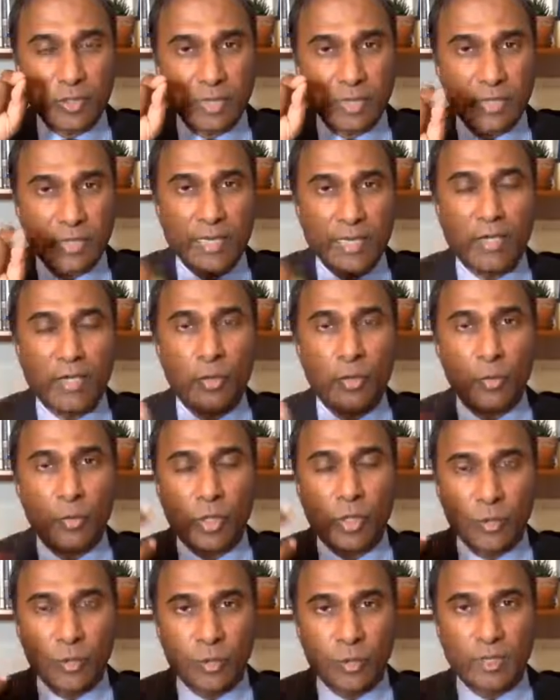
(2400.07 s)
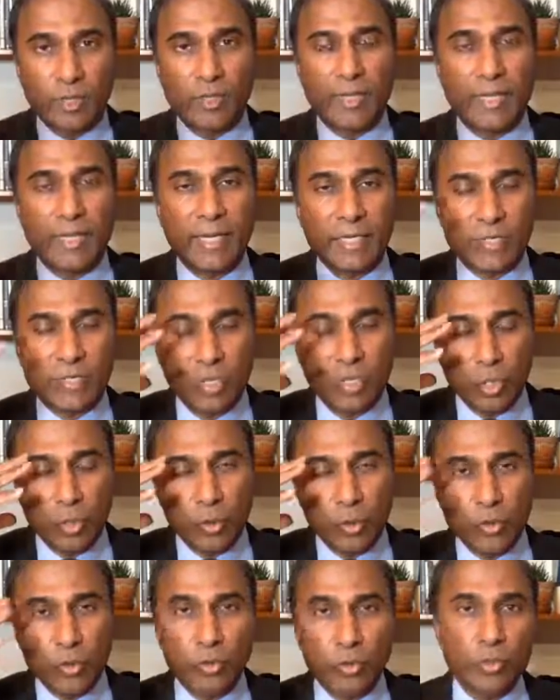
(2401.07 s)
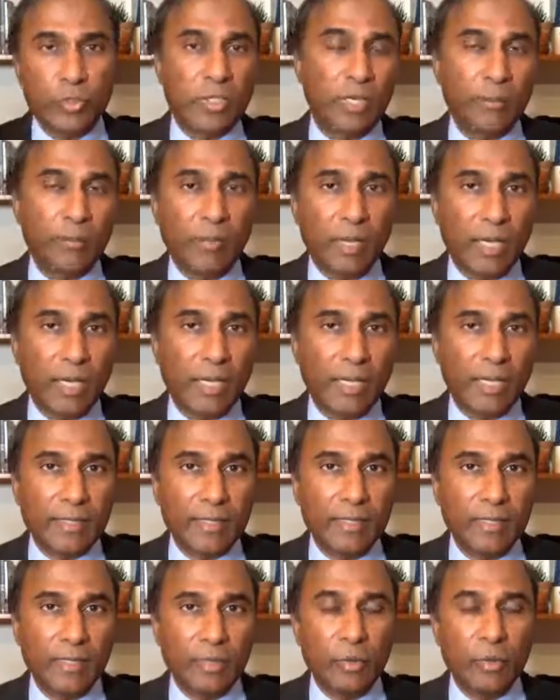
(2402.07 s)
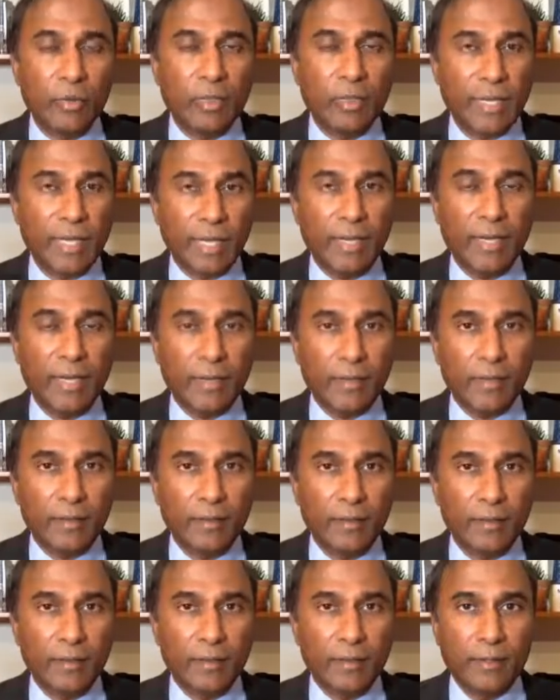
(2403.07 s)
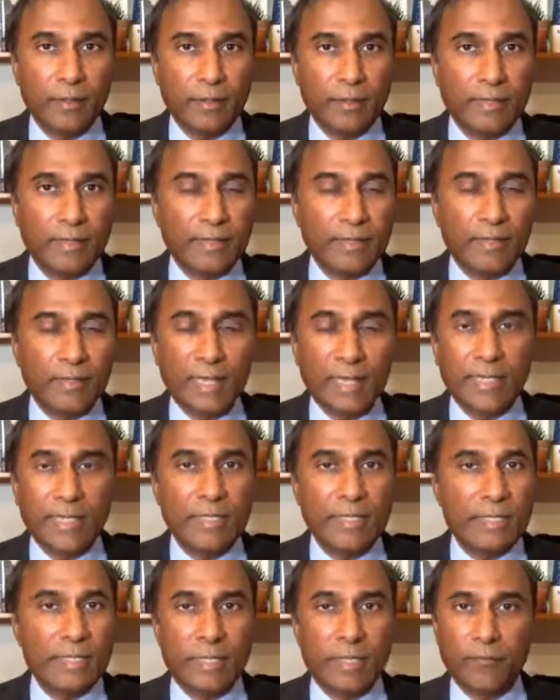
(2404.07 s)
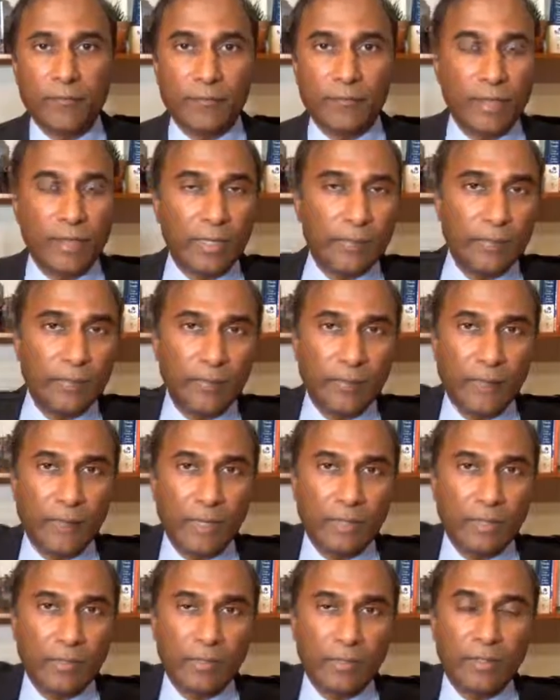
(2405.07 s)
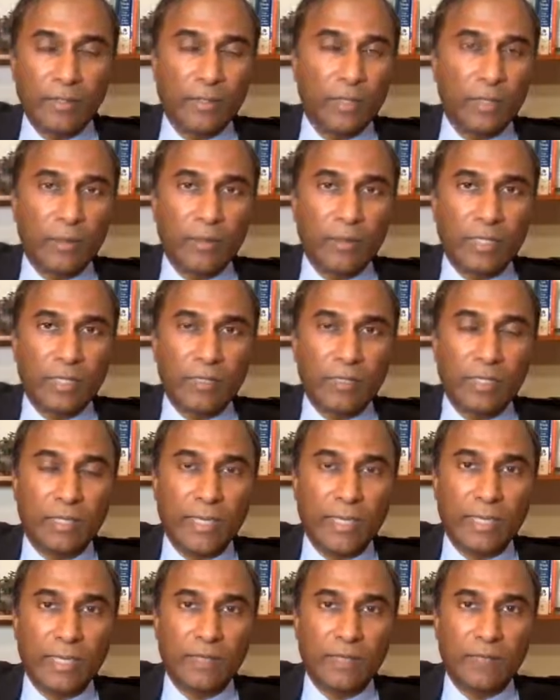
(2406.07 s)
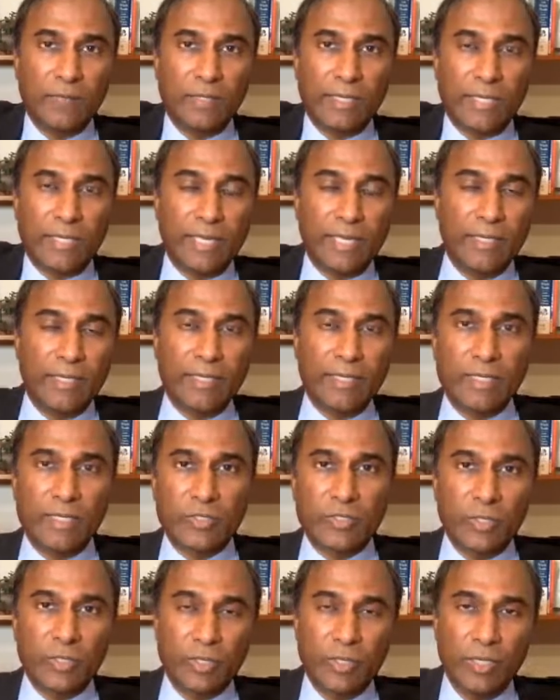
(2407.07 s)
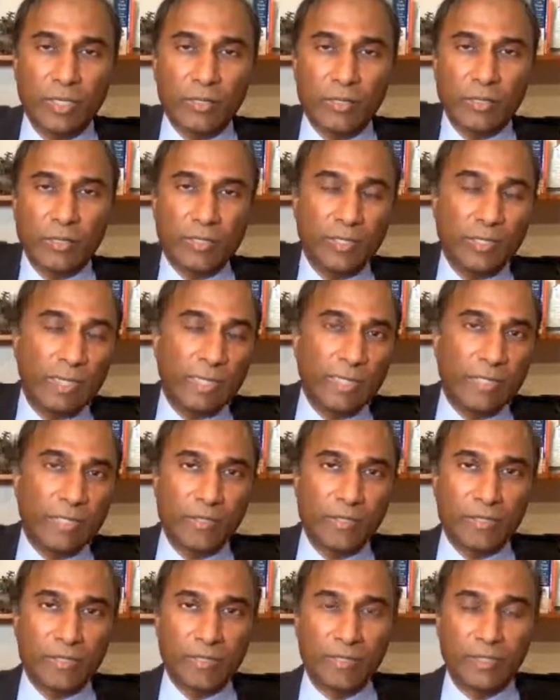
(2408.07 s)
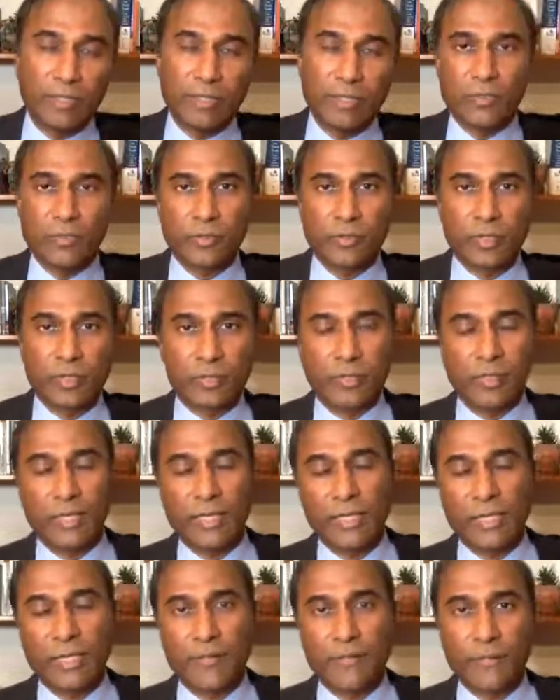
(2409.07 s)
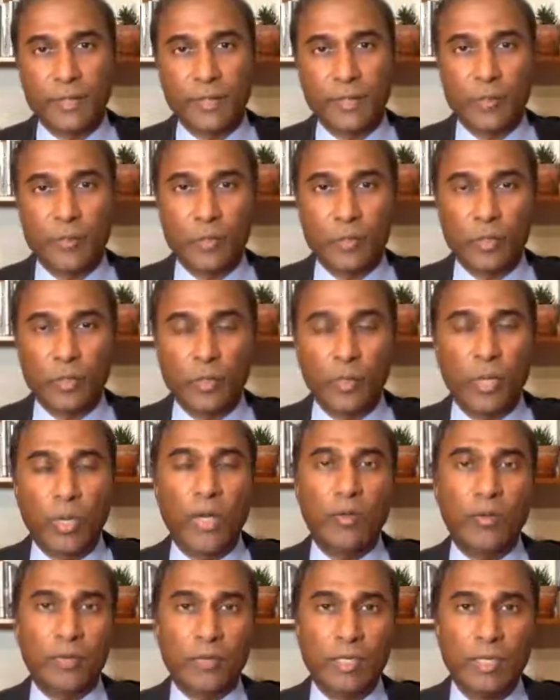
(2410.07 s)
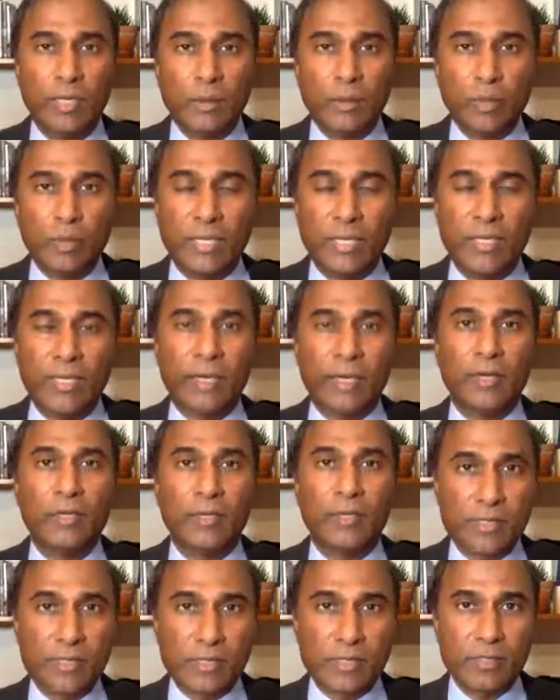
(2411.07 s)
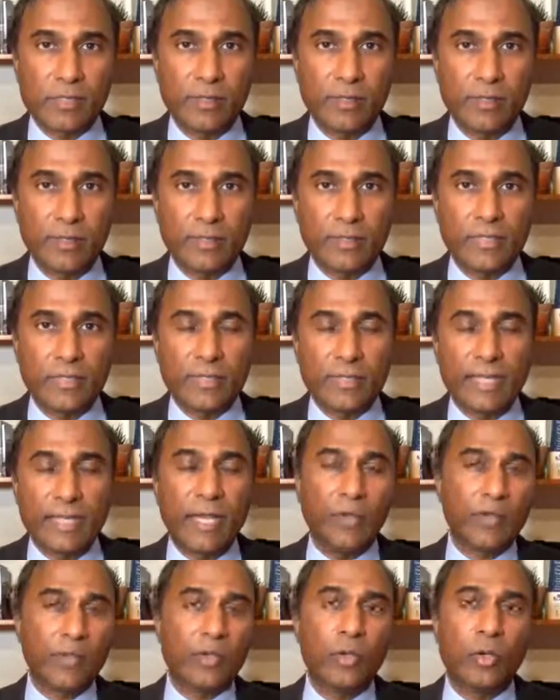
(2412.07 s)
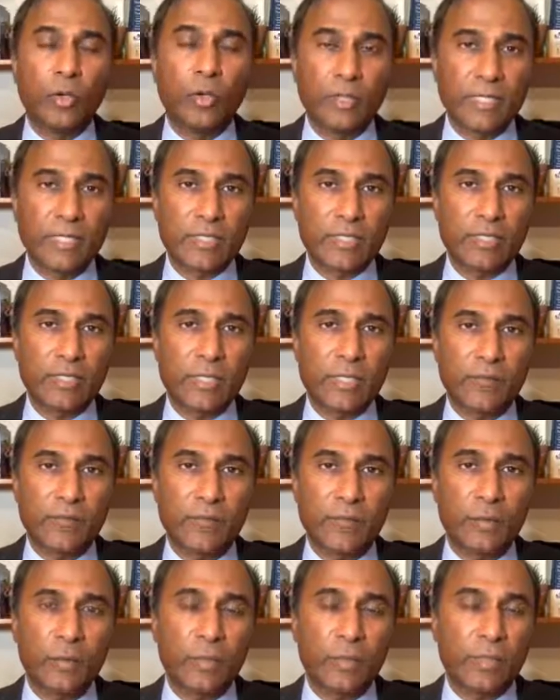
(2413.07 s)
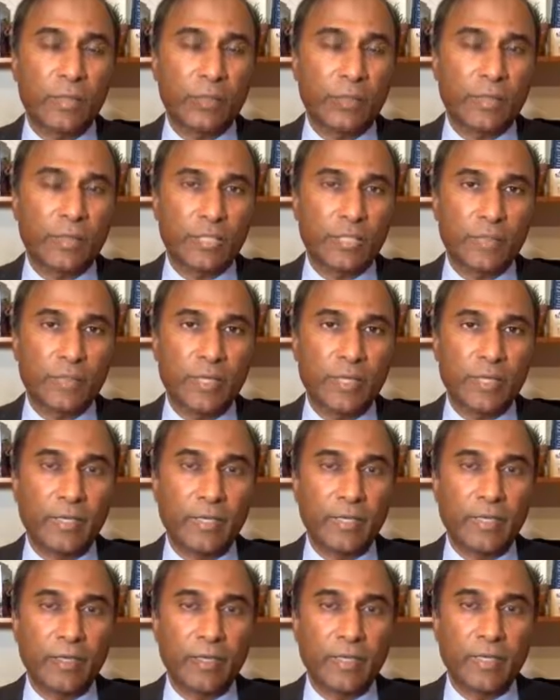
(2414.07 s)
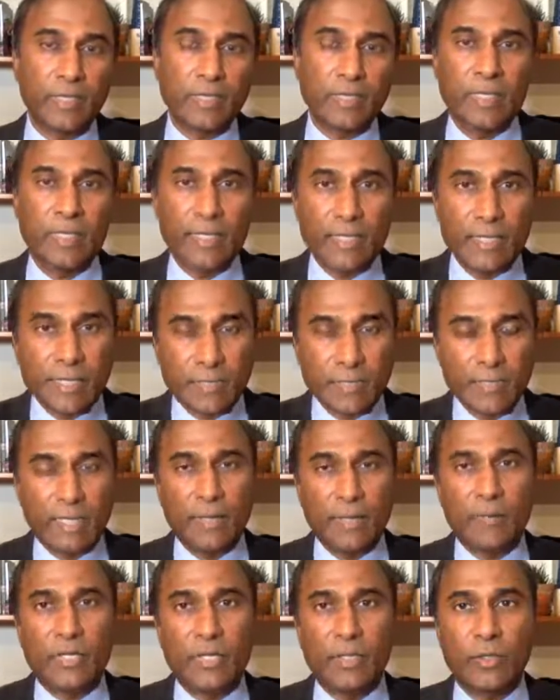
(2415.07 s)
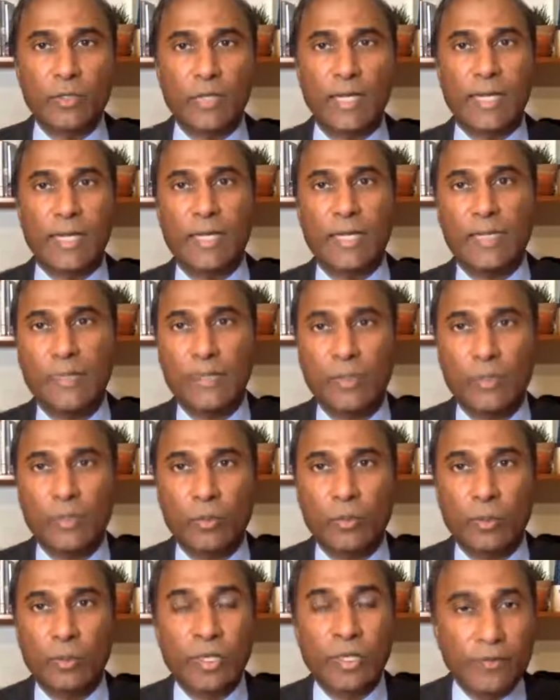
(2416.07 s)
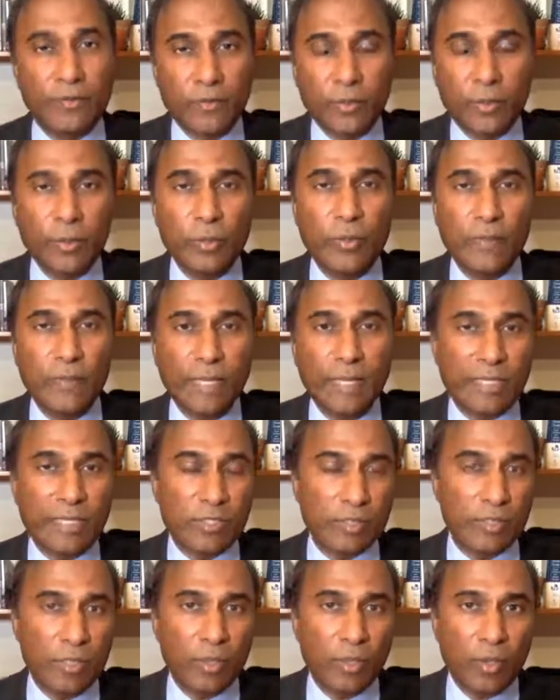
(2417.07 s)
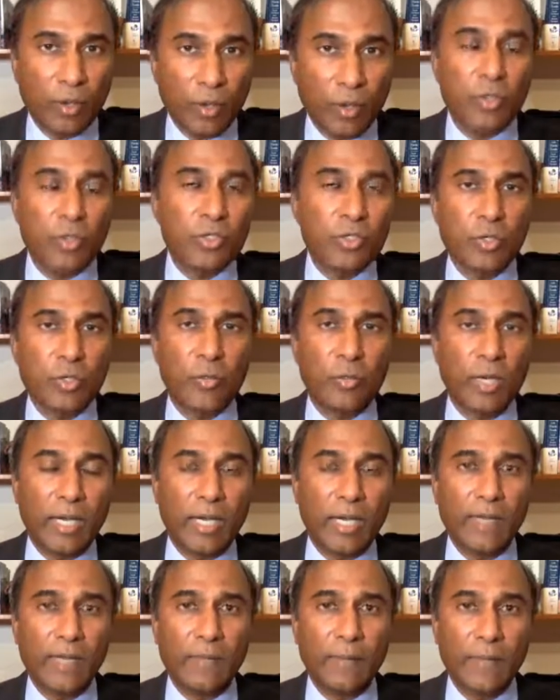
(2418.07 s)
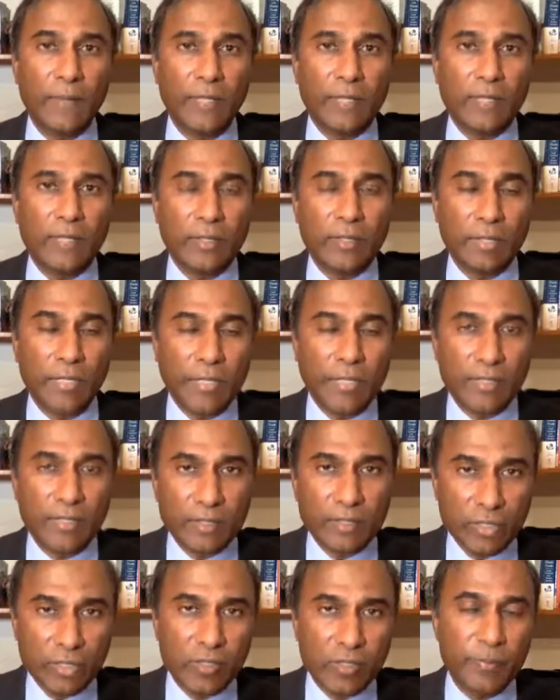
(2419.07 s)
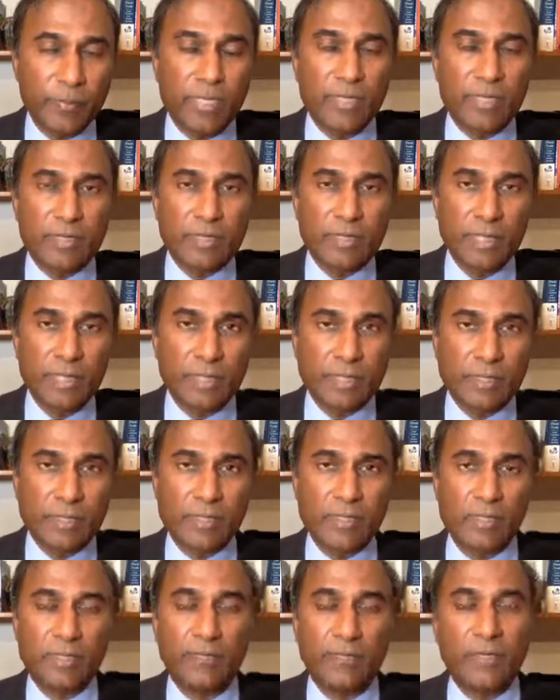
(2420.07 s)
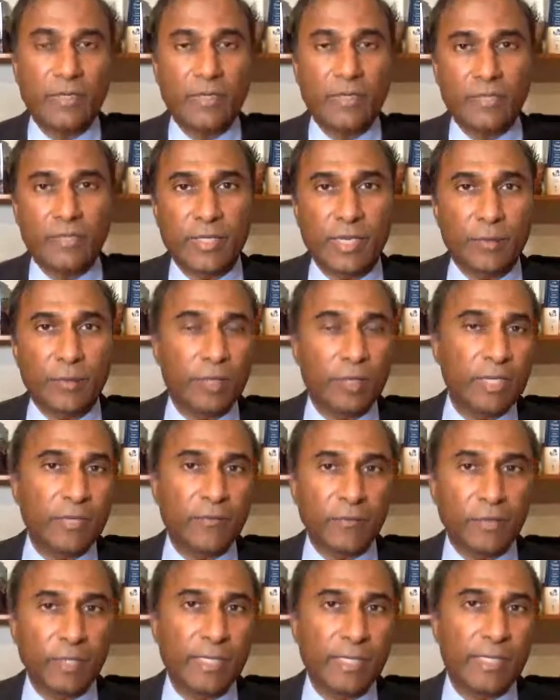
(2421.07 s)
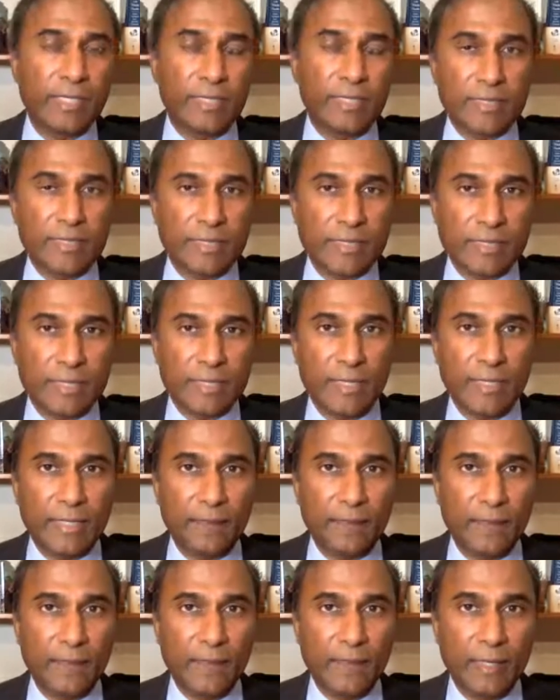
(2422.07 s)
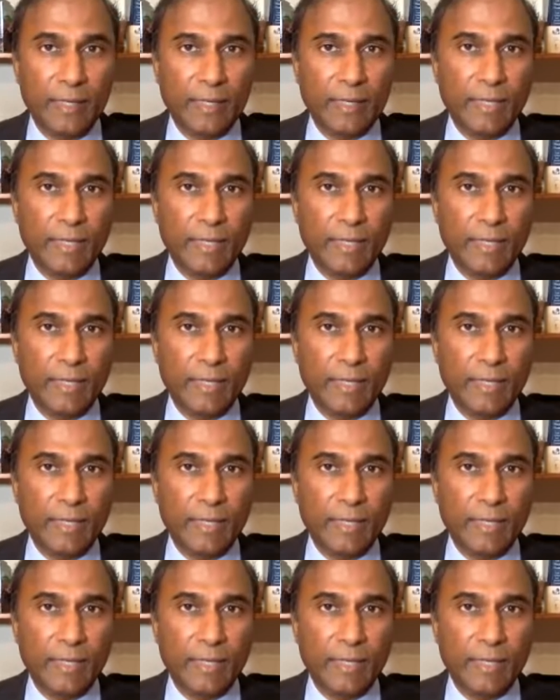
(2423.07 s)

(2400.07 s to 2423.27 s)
actually care, who work with our hands, who use our mind, who care, that they didn't come from, you know, the clan of the Kennedys or the clan of the Clintons or the clan of people with wealth, with inheritance, that they're the only select few who can participate in governance. It's time that you had one of you, and that's also why, you know, in addition to being a scientist and inventor, that I'm running for United States Senate.